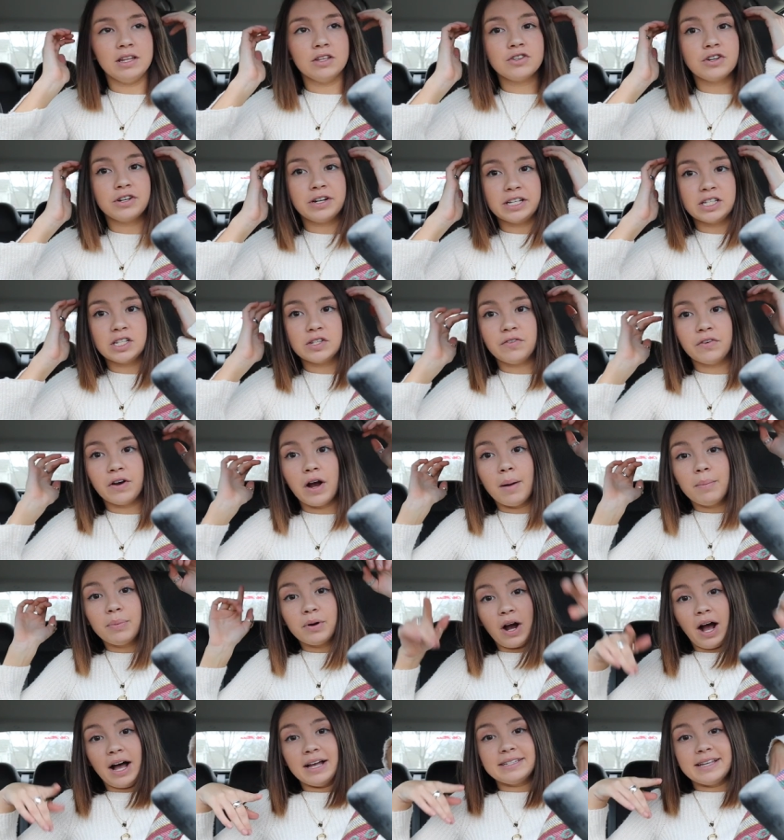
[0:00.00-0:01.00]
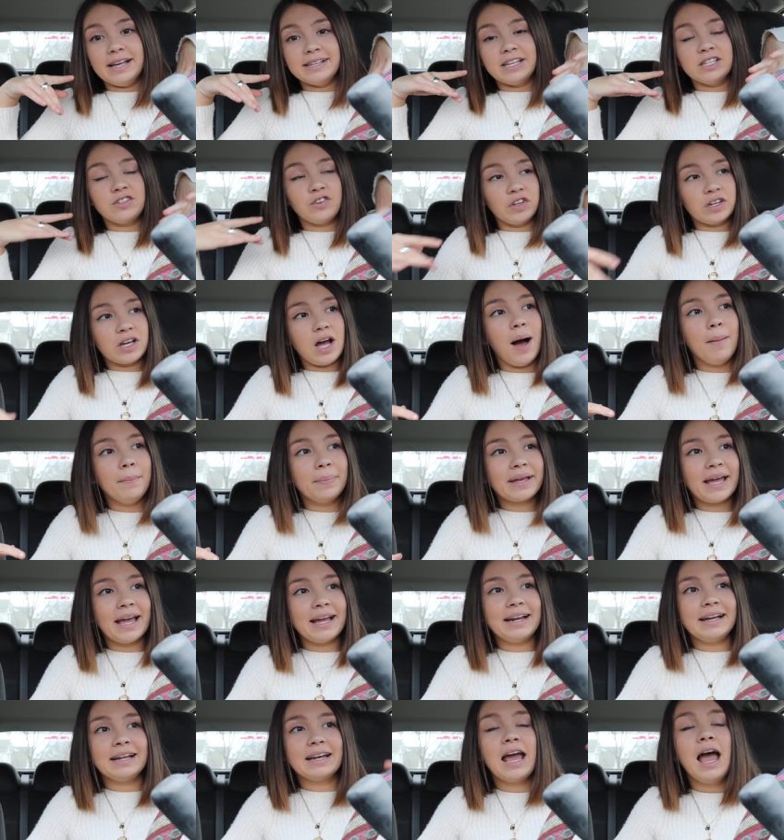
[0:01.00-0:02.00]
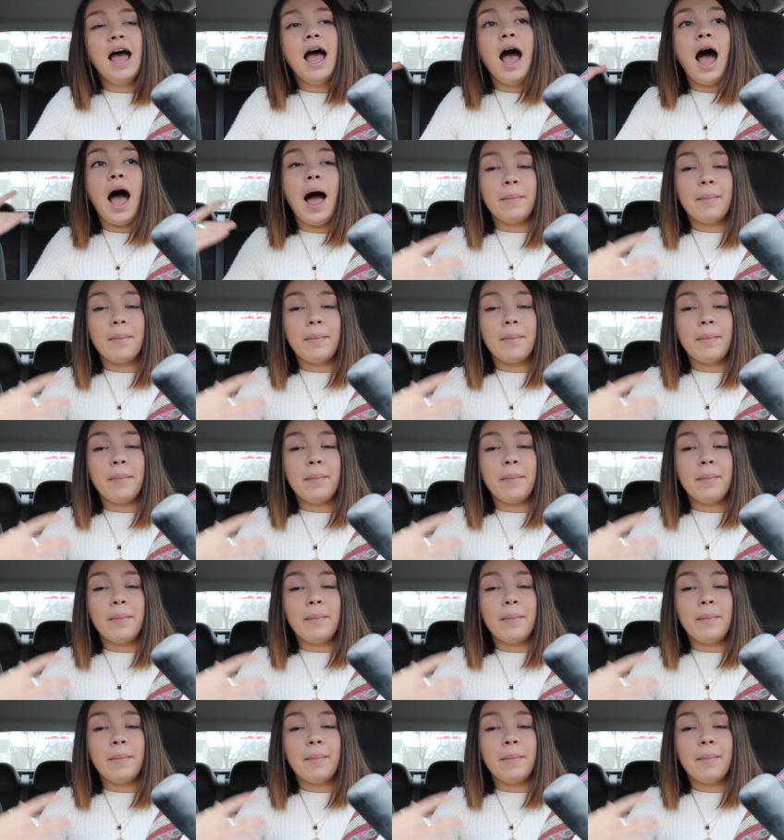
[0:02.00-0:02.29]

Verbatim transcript: the transfer process. It's really complicated.